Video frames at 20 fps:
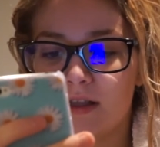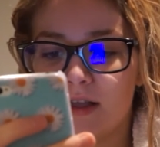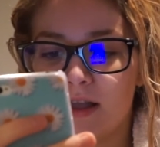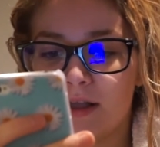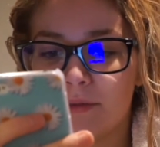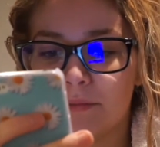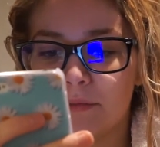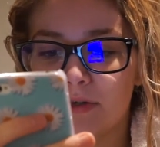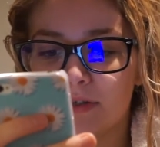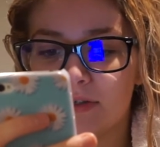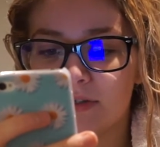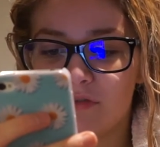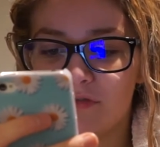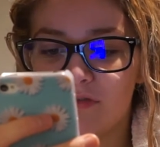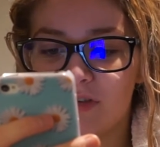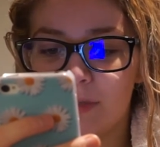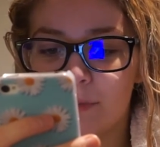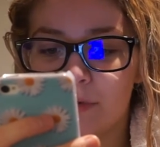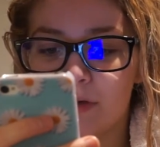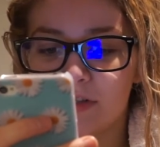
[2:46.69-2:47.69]
I'm going to
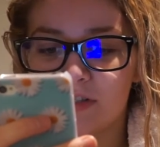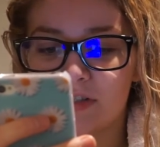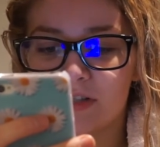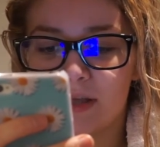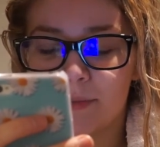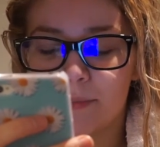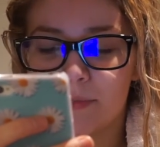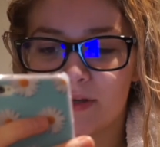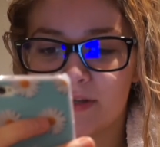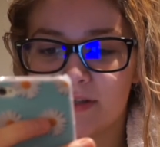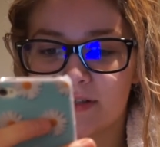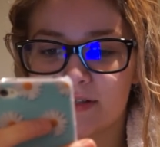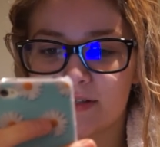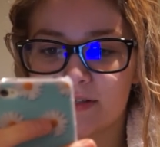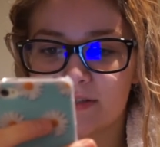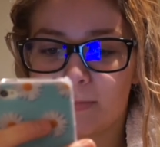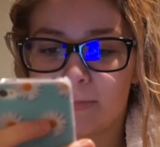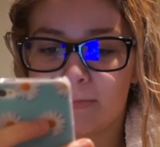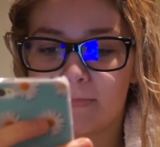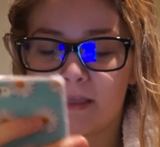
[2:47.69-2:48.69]
rewatch that
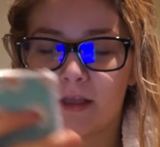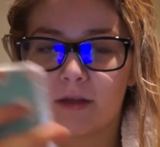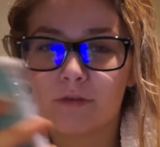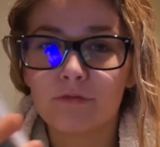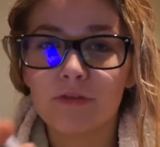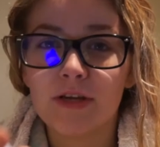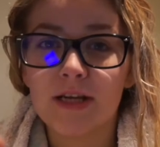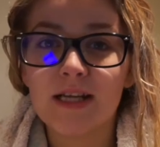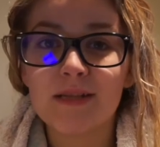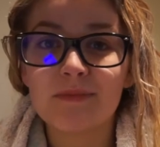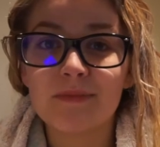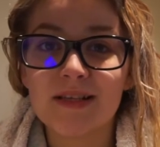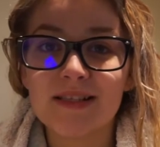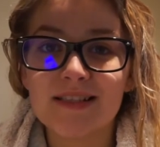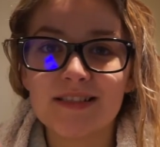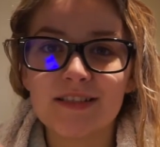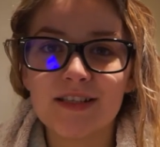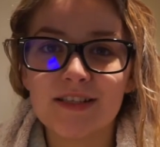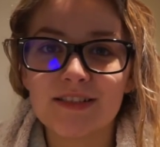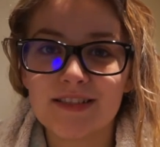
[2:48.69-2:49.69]
because I'm really
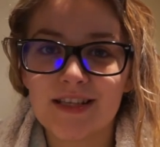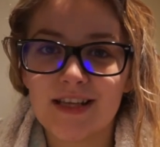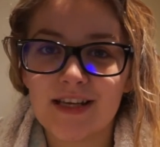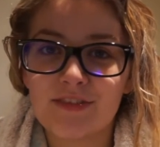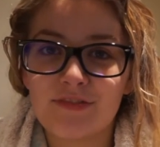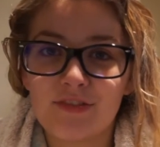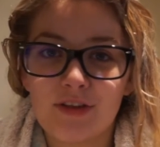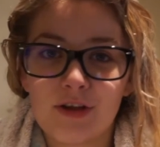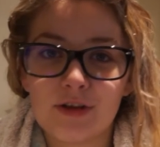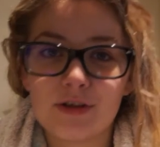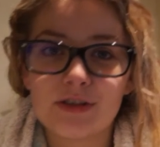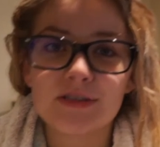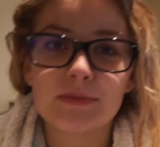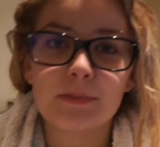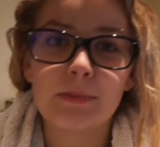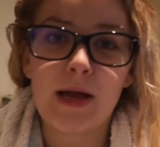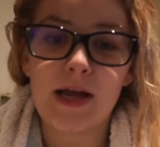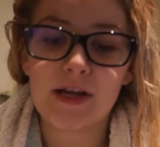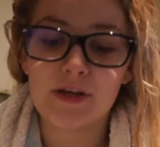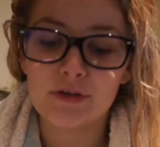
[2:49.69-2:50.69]
missing her daily vlogs,
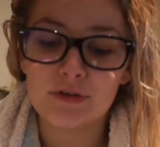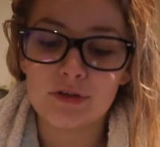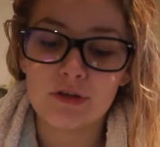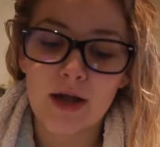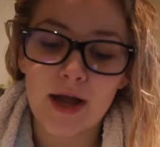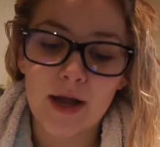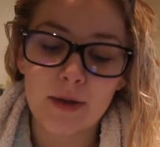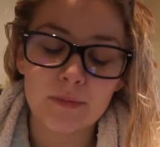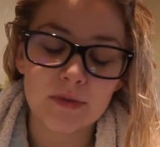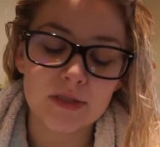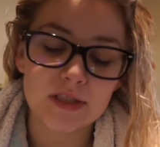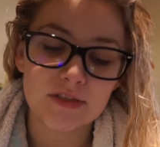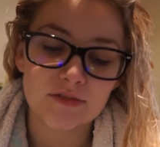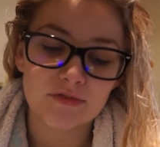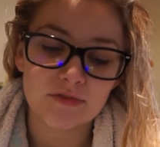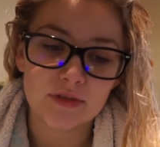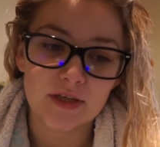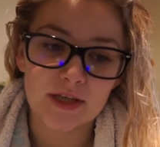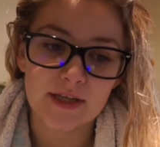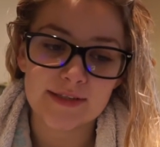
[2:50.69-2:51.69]
but I know how much
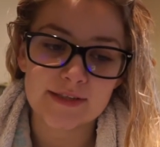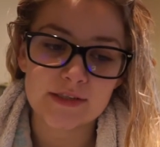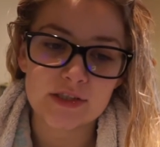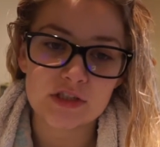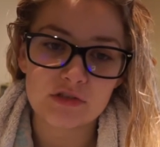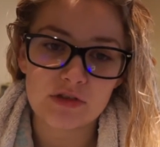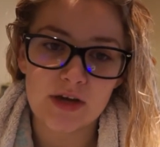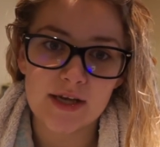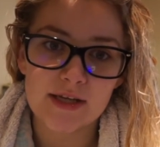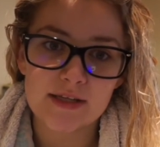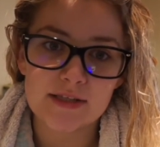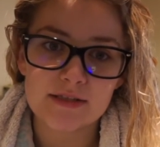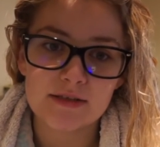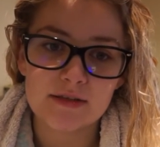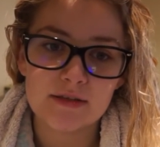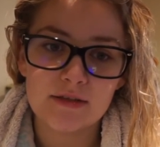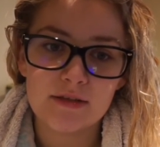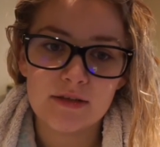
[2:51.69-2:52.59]
like stress